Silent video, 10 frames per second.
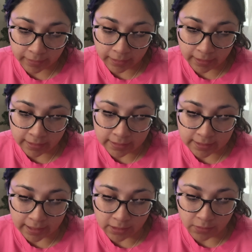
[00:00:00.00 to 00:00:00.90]
and
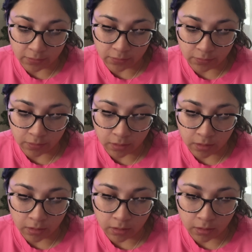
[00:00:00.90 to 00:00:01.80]
then
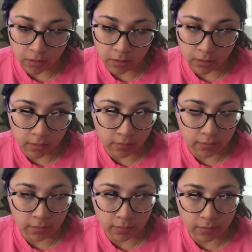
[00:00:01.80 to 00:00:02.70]

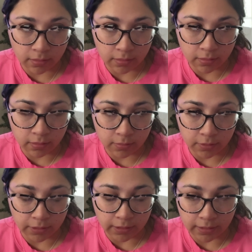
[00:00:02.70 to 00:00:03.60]
I'm
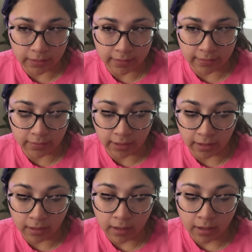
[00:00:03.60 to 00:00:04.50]
sorry, okay,
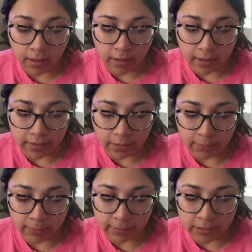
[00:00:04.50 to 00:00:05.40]
and then
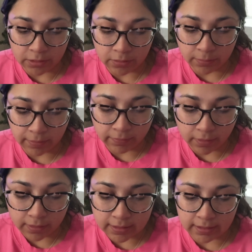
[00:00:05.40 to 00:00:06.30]
we went into
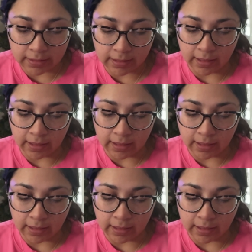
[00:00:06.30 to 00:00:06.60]
pitfalls, and